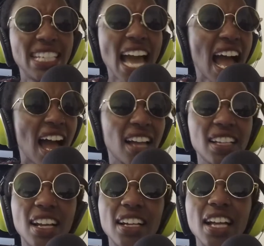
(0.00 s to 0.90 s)
Yeah,
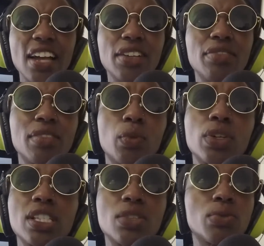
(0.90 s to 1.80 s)
I didn't even.
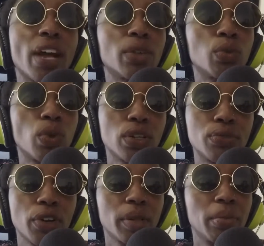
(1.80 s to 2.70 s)
What's the right word
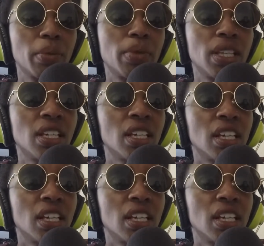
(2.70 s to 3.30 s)
for it, baby?